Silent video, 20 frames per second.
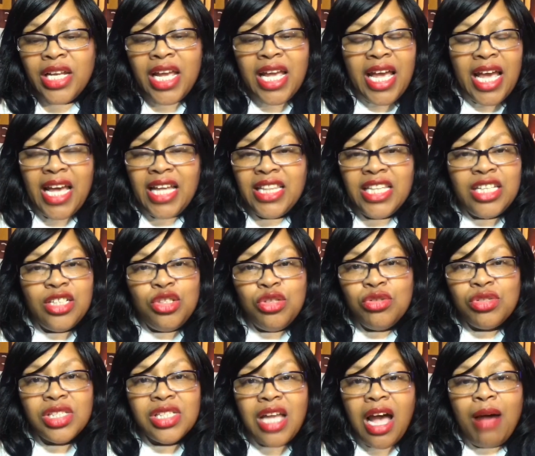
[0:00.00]
and then you
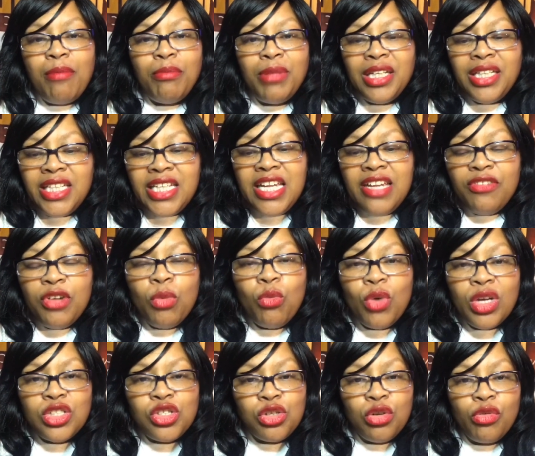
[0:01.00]
stop believing
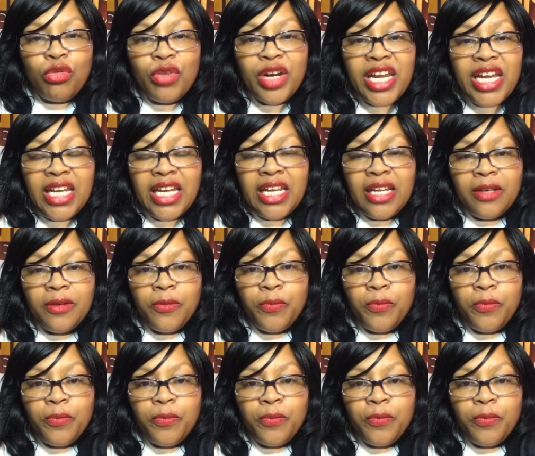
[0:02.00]
what you're reading